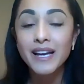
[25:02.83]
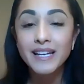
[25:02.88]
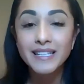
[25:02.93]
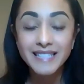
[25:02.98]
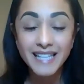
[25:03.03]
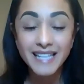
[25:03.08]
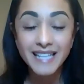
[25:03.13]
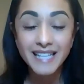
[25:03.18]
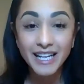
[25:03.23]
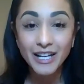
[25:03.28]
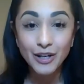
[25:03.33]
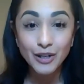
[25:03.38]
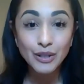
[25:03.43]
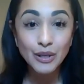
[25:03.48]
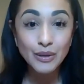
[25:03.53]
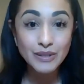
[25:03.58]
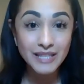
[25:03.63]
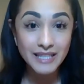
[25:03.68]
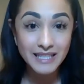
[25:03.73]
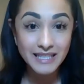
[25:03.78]
Daycare
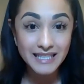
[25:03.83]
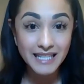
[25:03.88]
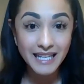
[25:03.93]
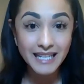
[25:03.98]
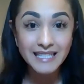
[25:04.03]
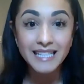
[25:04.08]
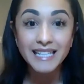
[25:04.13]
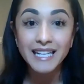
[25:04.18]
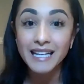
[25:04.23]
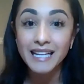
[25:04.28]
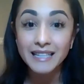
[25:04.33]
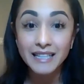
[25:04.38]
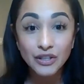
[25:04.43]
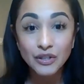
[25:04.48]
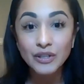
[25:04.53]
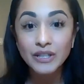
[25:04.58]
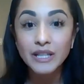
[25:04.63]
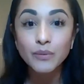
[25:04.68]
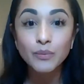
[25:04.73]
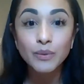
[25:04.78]
closed at 6, and I
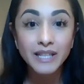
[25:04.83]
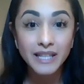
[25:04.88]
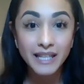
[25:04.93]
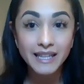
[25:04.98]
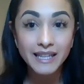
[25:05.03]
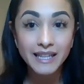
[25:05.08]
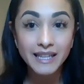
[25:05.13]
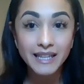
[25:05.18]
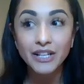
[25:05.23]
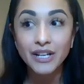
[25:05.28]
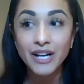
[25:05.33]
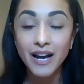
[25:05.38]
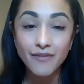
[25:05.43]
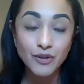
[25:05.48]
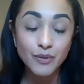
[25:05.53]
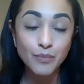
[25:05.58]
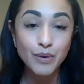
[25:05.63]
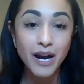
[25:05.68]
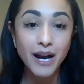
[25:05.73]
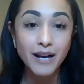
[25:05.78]
literally would get there after
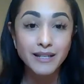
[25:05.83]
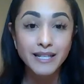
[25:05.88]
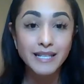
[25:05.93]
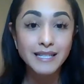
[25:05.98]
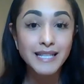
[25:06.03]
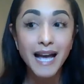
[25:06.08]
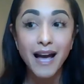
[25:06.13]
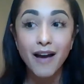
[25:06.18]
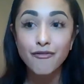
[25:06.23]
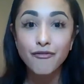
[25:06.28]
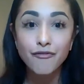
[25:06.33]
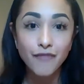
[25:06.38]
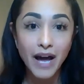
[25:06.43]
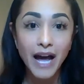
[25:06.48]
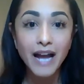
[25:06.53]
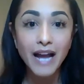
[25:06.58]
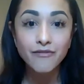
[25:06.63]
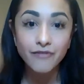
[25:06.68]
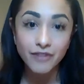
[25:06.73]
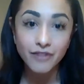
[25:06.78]
practice at
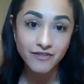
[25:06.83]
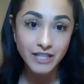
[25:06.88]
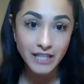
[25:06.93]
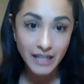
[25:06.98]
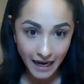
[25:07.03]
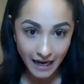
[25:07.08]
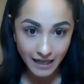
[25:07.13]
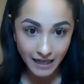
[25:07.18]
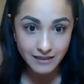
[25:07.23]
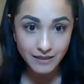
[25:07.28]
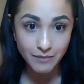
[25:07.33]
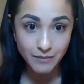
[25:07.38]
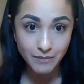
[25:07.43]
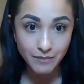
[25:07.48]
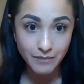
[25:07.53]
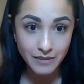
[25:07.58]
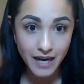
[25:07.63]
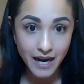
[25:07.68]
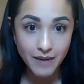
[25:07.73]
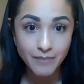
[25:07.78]
5:58
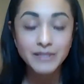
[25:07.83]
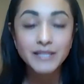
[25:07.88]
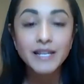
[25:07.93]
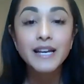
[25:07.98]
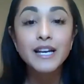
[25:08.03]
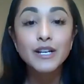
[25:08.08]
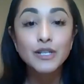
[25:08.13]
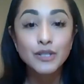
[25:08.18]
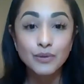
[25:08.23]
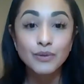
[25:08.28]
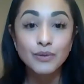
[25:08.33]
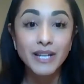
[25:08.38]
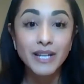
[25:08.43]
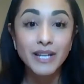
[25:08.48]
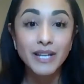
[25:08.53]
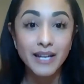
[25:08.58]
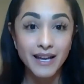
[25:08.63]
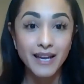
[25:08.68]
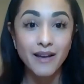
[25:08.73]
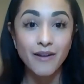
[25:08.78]
sometimes to get
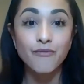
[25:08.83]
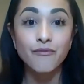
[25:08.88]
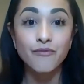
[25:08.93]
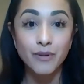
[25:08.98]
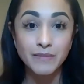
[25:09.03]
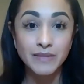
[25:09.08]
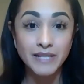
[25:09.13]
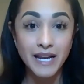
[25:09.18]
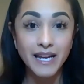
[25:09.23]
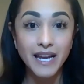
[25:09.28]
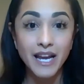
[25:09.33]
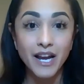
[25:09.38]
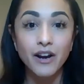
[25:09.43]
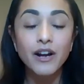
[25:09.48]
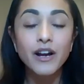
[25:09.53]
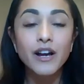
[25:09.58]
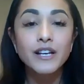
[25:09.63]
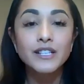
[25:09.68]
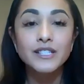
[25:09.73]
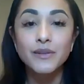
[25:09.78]
him from daycare.
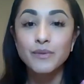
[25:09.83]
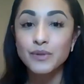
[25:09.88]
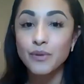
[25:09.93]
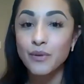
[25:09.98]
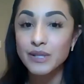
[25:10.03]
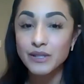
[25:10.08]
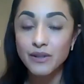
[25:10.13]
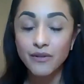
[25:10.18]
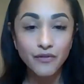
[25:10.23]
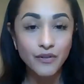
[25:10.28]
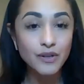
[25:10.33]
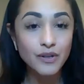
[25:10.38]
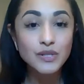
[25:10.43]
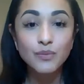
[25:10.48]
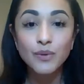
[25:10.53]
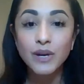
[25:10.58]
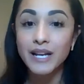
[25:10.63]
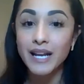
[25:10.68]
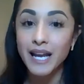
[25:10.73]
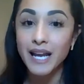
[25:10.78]
So he was always the first
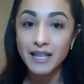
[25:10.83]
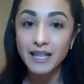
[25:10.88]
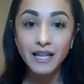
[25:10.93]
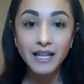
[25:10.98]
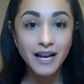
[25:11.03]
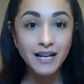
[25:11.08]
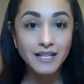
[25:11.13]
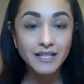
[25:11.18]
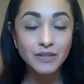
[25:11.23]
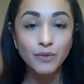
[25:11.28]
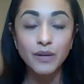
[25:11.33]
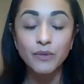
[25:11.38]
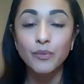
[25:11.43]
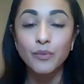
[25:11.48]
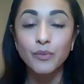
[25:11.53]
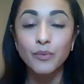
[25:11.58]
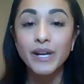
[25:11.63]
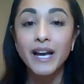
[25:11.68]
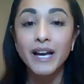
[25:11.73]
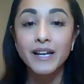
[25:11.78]
one and the last one. We
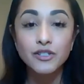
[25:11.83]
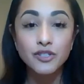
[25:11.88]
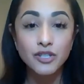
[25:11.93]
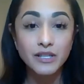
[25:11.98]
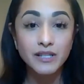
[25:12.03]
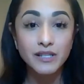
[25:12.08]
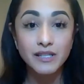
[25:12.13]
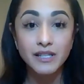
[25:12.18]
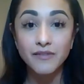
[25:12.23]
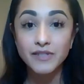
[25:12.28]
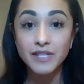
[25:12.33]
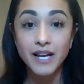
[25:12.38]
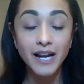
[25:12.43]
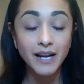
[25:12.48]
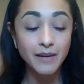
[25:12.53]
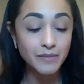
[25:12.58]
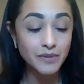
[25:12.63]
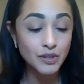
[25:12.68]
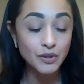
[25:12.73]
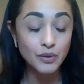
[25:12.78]
had just enough
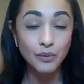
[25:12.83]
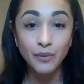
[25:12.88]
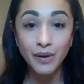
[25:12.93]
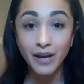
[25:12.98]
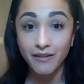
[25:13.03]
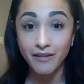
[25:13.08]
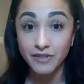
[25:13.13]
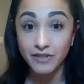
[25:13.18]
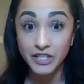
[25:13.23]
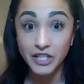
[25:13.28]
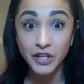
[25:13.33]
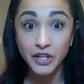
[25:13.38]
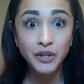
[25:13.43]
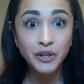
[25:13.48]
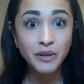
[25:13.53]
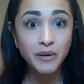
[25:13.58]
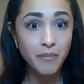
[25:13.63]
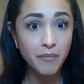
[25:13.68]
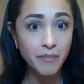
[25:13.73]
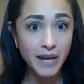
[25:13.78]
time to have dinner,
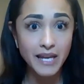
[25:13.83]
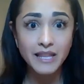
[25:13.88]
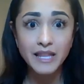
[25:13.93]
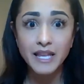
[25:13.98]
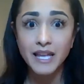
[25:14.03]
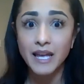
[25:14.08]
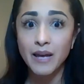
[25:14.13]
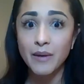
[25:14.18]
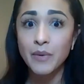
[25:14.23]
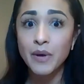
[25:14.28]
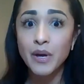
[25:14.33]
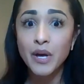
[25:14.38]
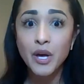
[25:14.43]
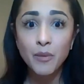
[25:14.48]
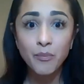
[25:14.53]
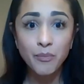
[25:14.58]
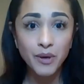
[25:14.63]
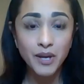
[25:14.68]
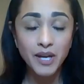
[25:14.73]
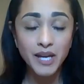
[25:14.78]
bathe him,
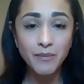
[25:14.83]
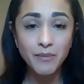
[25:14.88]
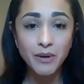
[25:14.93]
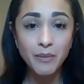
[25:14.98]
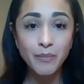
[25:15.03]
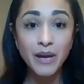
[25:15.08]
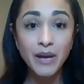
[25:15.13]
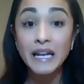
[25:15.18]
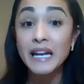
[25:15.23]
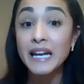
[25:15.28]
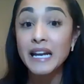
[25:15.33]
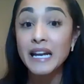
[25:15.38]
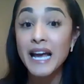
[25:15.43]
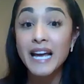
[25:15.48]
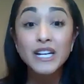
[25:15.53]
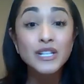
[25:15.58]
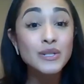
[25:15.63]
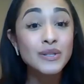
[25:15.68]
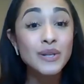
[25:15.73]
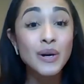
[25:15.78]
put him to bed, and I had to
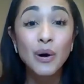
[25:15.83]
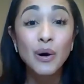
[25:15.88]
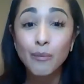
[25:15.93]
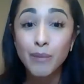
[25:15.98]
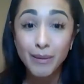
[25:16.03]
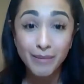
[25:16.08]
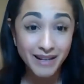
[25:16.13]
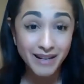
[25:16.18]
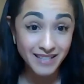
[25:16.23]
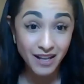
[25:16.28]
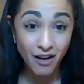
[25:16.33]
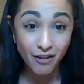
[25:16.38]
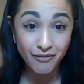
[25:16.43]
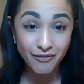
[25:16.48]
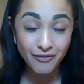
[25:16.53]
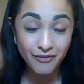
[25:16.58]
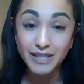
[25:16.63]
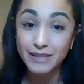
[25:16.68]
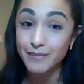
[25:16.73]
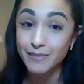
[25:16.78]
do that all by myself
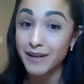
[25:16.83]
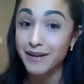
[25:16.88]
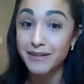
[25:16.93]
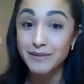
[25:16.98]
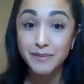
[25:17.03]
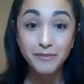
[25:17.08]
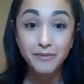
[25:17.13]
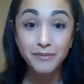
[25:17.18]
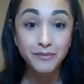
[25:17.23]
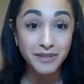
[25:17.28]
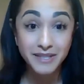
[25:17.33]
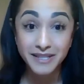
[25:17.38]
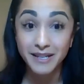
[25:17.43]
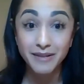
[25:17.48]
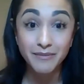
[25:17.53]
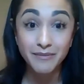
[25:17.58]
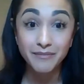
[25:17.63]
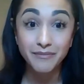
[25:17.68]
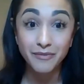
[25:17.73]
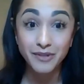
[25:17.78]
because my husband was at
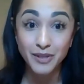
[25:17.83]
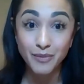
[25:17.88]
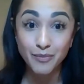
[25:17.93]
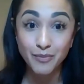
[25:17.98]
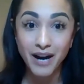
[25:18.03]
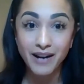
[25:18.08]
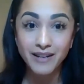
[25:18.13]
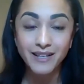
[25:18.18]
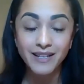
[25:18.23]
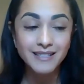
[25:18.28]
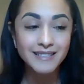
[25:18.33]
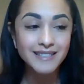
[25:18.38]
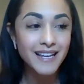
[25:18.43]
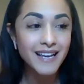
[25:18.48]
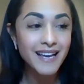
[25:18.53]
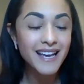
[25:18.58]
practice.